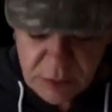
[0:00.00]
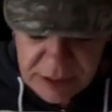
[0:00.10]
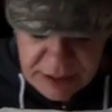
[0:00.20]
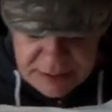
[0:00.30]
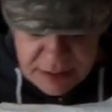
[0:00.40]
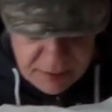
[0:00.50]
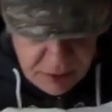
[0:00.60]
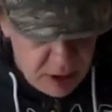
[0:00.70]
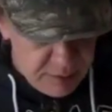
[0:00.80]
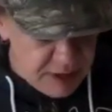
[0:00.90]
nice. I'm
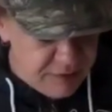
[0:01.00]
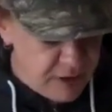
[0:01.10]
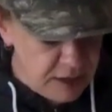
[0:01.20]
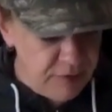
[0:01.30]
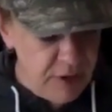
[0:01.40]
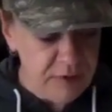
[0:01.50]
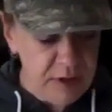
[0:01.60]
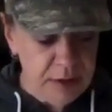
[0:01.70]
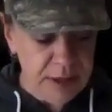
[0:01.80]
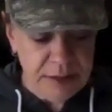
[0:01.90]
not a big fan of
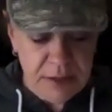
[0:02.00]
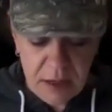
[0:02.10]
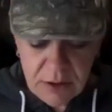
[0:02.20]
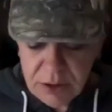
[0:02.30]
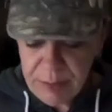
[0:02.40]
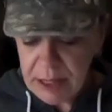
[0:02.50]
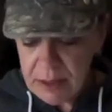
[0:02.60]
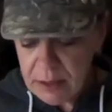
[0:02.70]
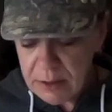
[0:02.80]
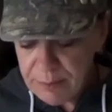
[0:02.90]
having light colored
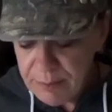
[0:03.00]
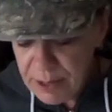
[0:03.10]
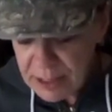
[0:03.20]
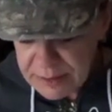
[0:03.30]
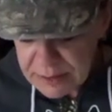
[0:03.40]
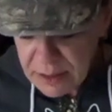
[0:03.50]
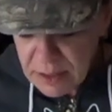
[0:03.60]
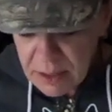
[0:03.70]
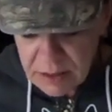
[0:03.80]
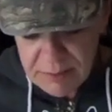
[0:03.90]
bedding, but
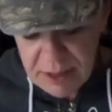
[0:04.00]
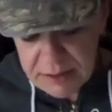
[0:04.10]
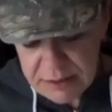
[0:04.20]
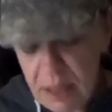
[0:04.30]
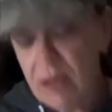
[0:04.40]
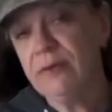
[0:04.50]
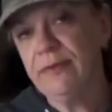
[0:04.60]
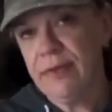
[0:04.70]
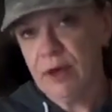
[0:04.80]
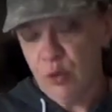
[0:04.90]
the mix
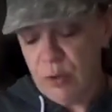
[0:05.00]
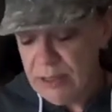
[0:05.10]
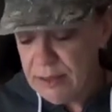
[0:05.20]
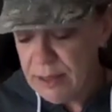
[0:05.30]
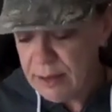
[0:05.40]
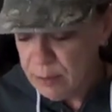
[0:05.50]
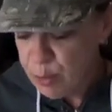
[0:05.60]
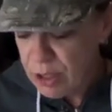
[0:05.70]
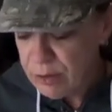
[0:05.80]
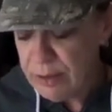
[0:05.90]
of the green and the
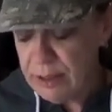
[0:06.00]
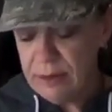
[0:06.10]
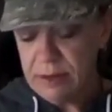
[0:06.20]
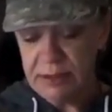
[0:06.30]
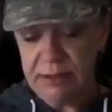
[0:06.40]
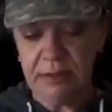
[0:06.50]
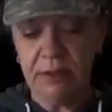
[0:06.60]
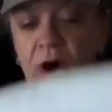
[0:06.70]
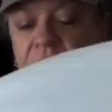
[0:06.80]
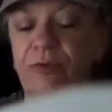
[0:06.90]
brown and this
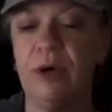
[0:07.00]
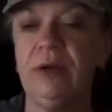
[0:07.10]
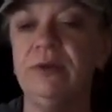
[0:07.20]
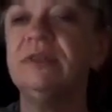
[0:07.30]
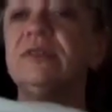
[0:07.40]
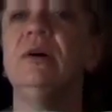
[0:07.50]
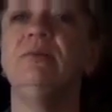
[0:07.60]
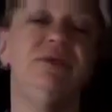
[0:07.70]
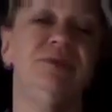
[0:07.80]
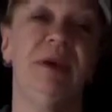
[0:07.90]
off-white on the
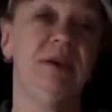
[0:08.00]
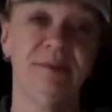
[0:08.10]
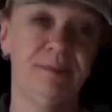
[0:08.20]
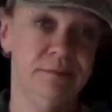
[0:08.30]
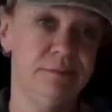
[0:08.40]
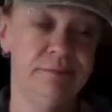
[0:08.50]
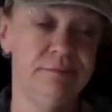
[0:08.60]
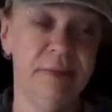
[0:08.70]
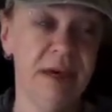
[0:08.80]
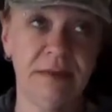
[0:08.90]
top, which
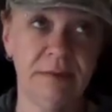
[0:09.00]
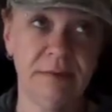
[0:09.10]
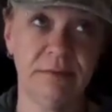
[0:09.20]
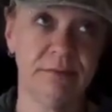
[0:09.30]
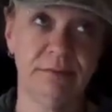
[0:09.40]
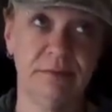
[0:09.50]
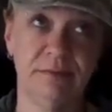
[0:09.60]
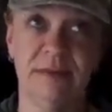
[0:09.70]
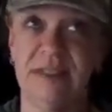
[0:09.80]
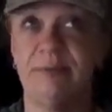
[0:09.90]
might
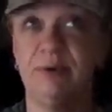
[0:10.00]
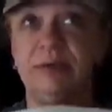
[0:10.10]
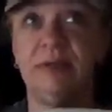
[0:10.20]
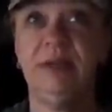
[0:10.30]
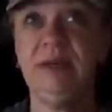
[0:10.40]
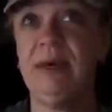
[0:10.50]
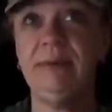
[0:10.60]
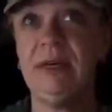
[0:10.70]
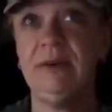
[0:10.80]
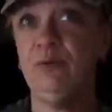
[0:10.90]
supposed to be maybe